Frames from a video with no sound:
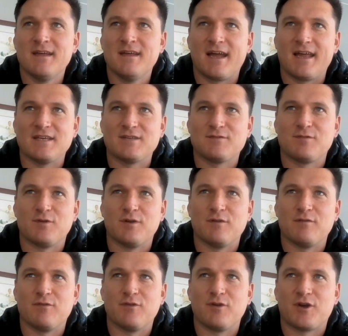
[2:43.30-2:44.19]
I guess for
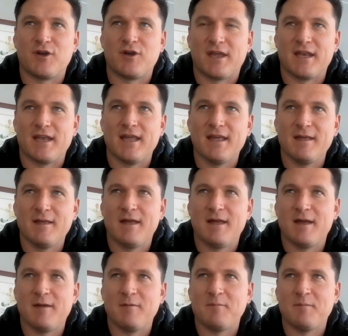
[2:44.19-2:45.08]
a cricketer,
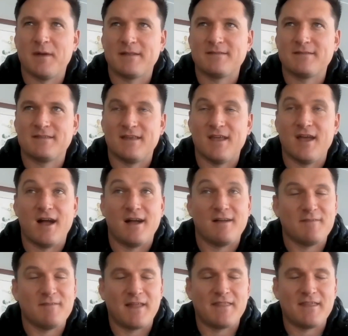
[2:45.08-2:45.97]
but
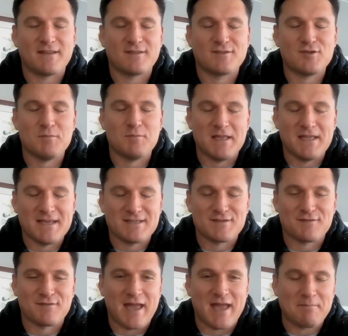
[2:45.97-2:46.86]
yeah, I think too many
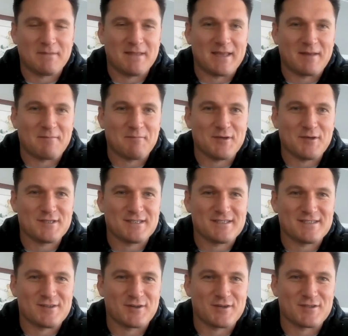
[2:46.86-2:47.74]
years of captaining,
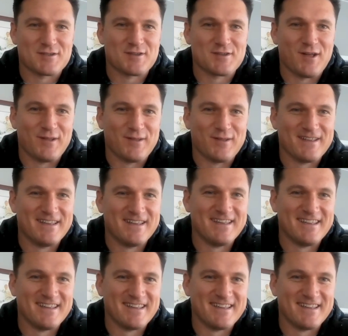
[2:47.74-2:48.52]
Bruce, took its toll.